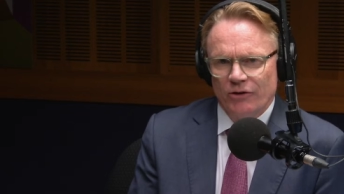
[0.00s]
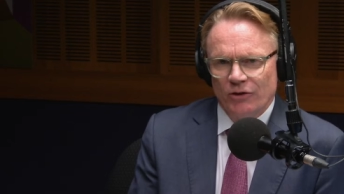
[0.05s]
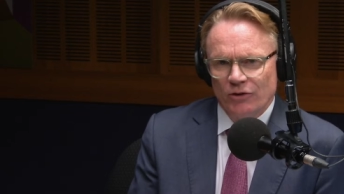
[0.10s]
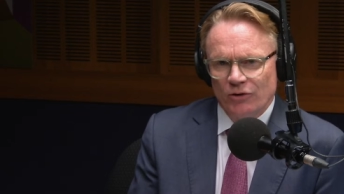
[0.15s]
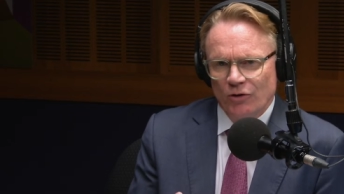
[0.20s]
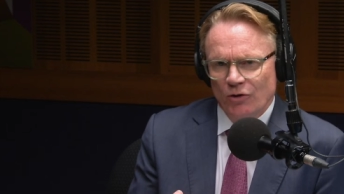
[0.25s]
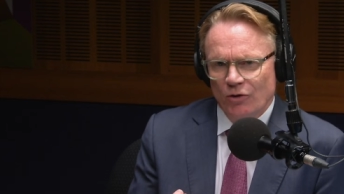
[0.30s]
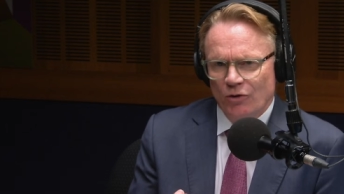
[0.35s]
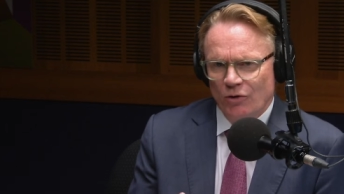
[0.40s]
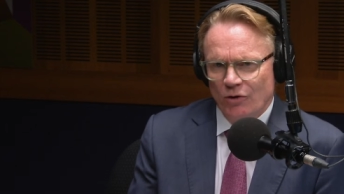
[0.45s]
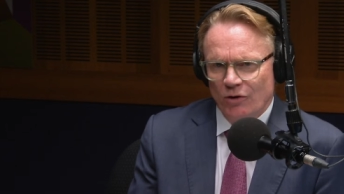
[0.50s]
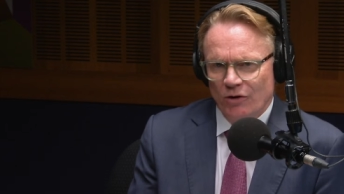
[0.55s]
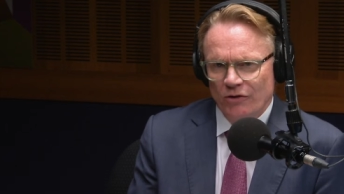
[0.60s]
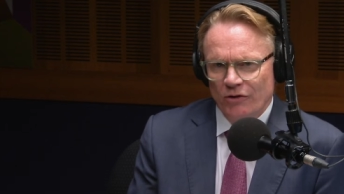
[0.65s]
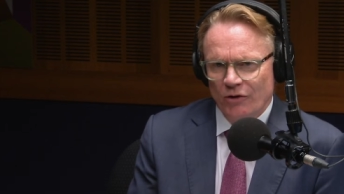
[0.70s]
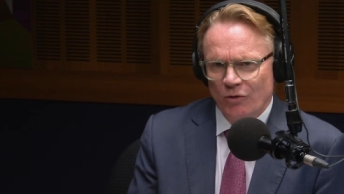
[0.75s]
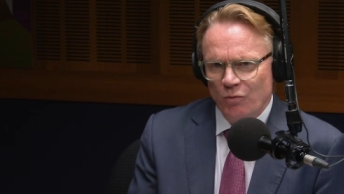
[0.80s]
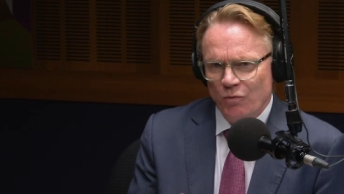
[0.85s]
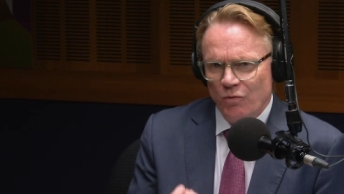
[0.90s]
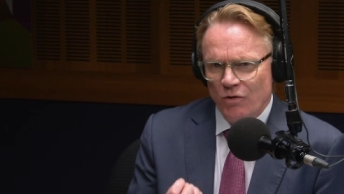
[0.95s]
the law,
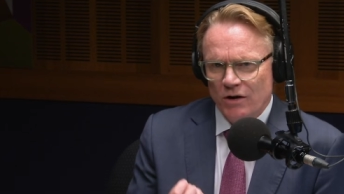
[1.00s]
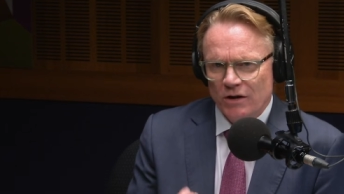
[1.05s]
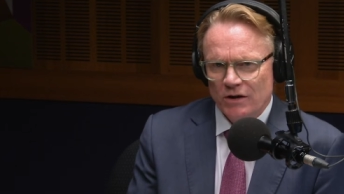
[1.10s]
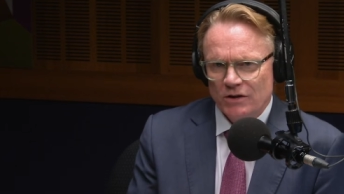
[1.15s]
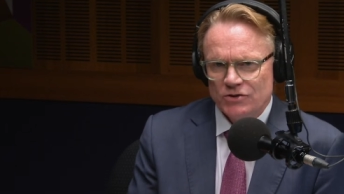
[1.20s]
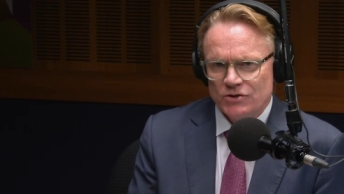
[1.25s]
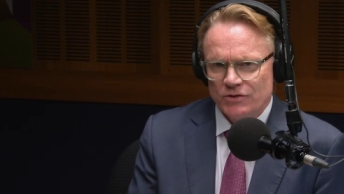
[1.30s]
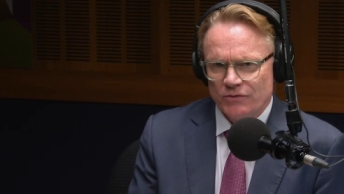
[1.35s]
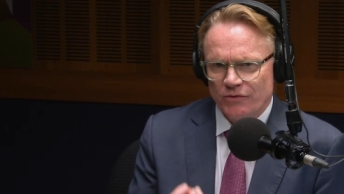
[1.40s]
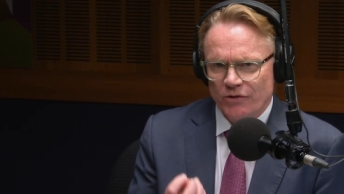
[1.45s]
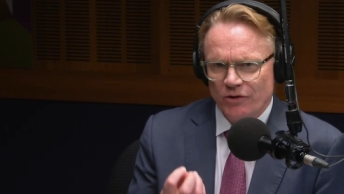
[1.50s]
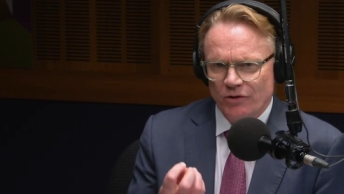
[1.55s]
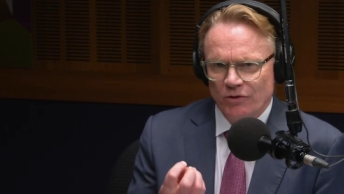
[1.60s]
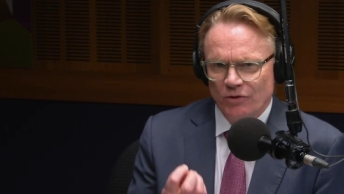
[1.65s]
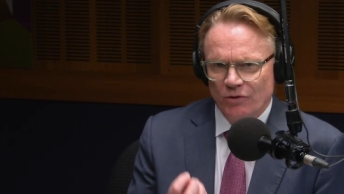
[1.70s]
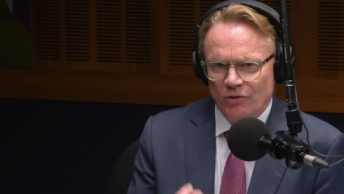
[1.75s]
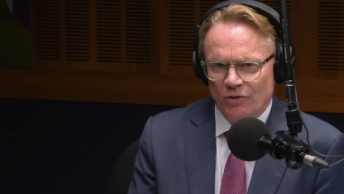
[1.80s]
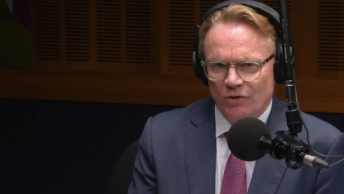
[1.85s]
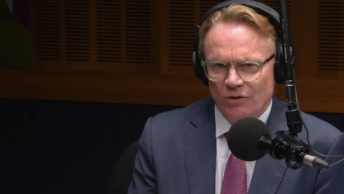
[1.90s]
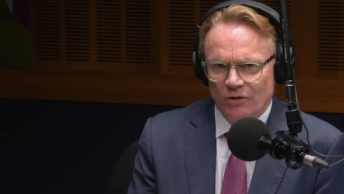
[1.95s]
the words of the
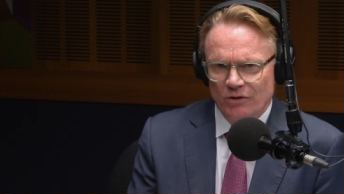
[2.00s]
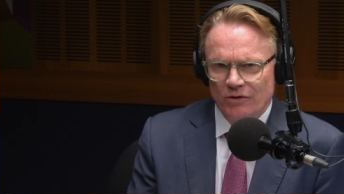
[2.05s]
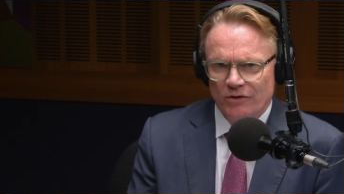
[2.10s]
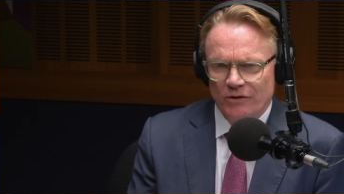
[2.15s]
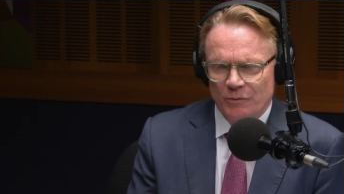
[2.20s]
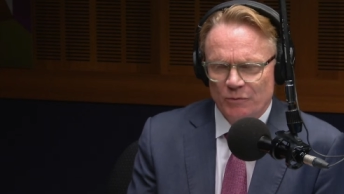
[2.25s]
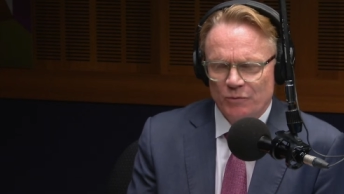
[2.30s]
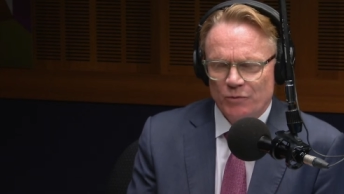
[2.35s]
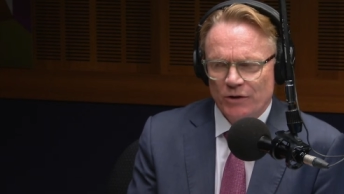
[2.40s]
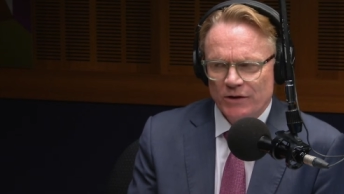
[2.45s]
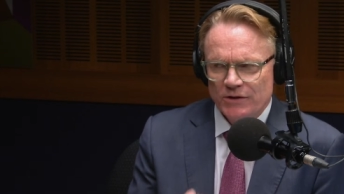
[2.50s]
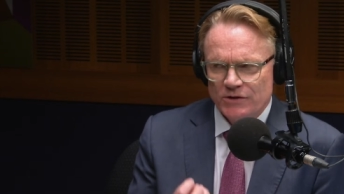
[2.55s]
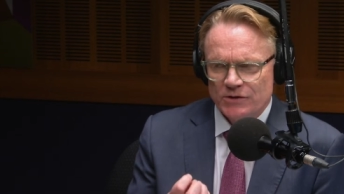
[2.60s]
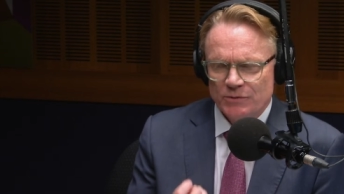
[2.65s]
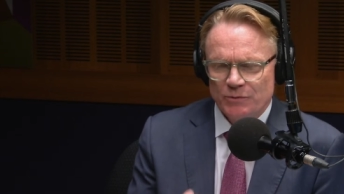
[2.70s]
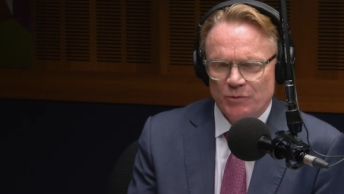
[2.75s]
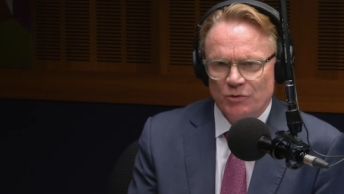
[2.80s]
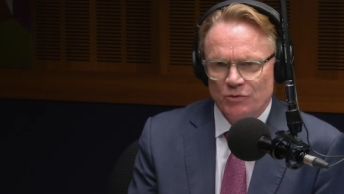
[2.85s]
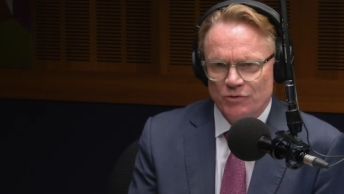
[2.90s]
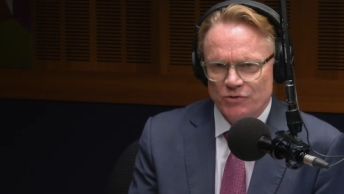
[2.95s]
law, the
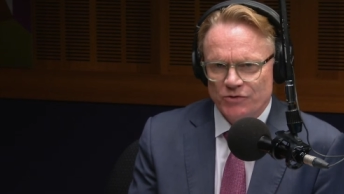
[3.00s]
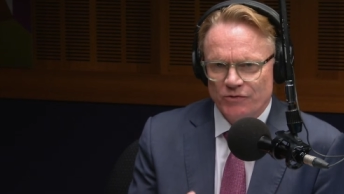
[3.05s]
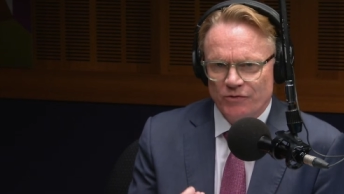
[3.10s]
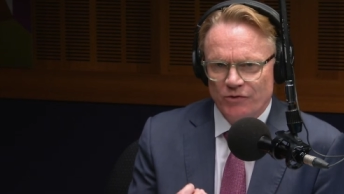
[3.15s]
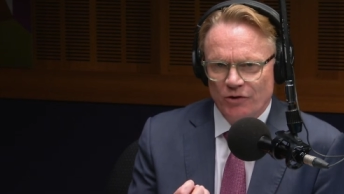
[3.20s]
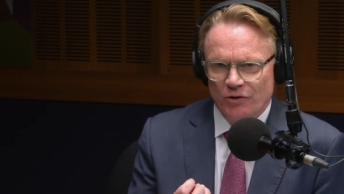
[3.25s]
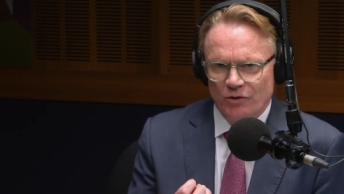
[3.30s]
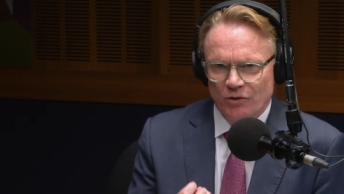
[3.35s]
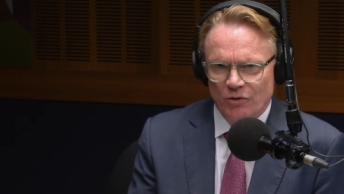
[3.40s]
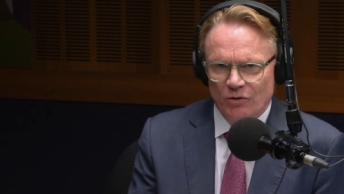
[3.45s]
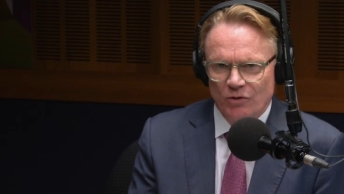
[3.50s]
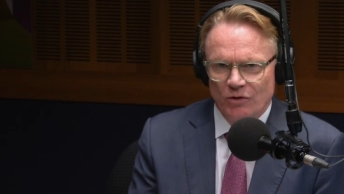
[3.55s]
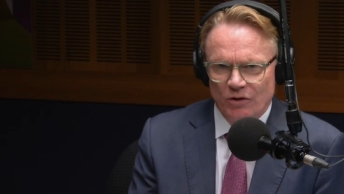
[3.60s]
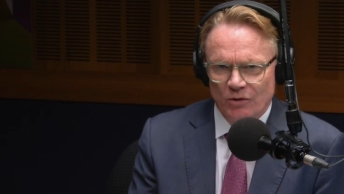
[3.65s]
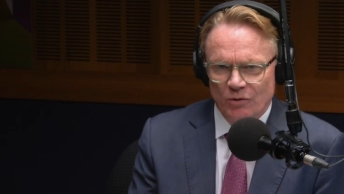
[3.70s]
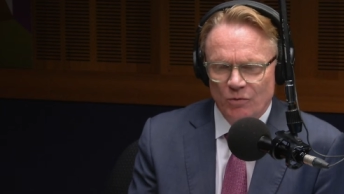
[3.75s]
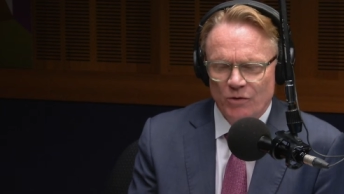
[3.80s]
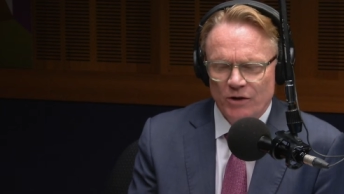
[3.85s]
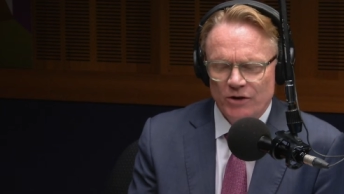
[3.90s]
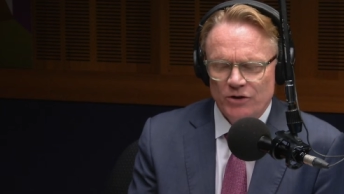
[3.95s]
principles of the
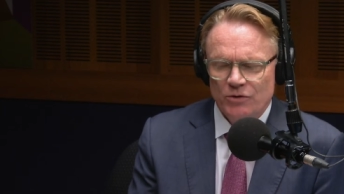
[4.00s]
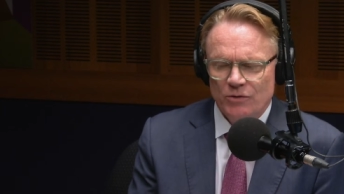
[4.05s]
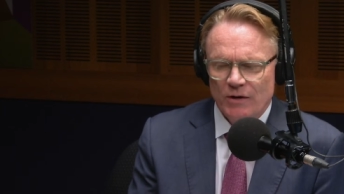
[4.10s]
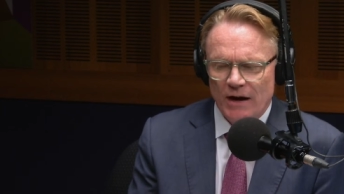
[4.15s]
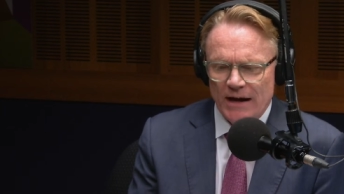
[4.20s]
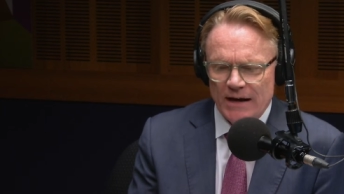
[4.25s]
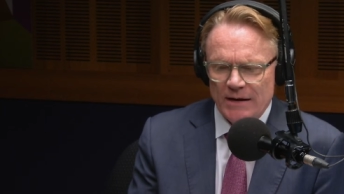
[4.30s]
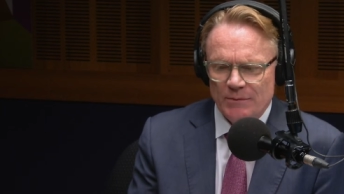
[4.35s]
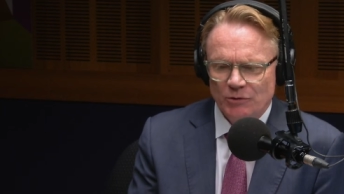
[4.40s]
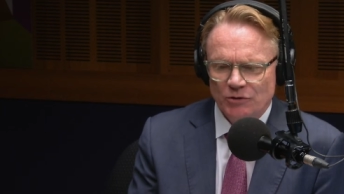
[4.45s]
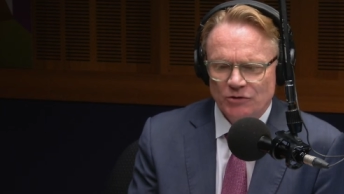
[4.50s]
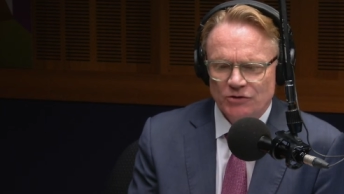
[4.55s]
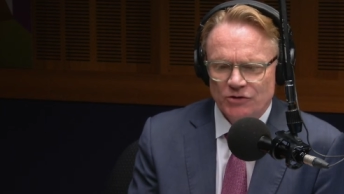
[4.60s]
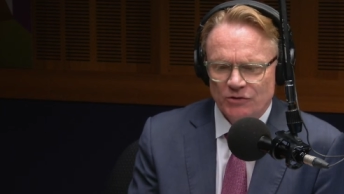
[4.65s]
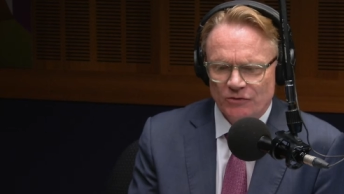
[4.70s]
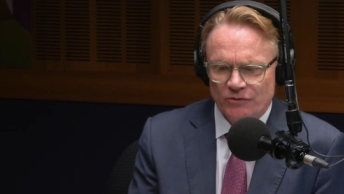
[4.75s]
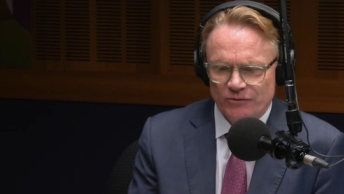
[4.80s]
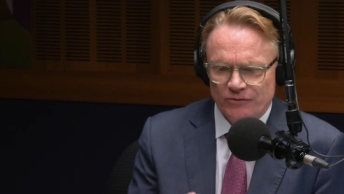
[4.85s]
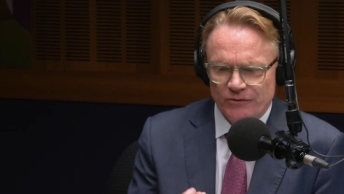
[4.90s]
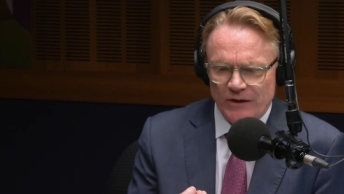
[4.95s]
law, were you able to
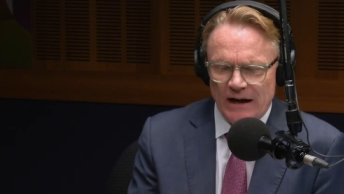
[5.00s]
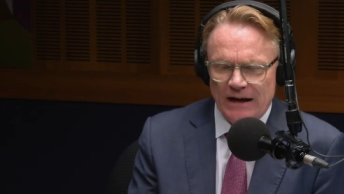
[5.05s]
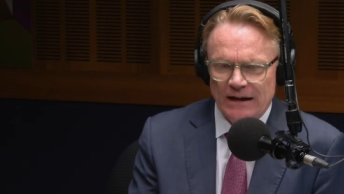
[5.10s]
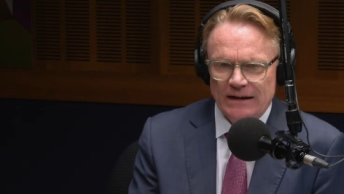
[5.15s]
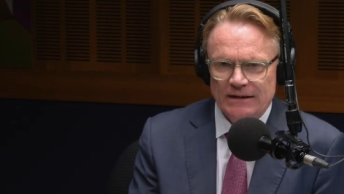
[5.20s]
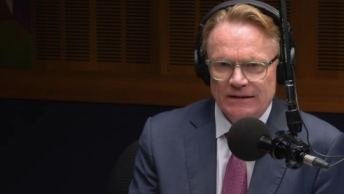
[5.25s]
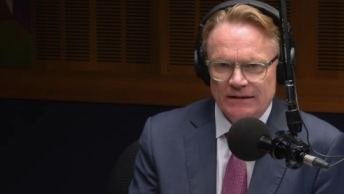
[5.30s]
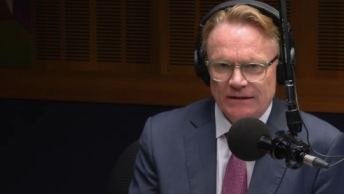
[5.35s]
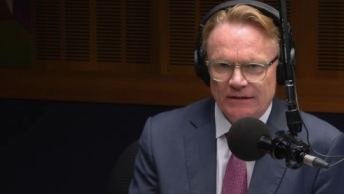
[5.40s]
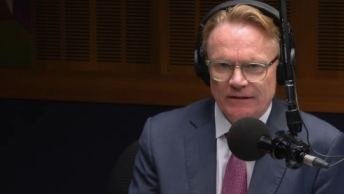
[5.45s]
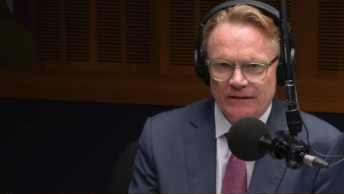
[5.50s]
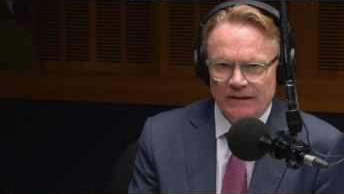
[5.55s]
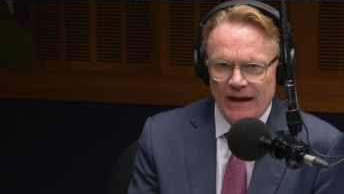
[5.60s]
find in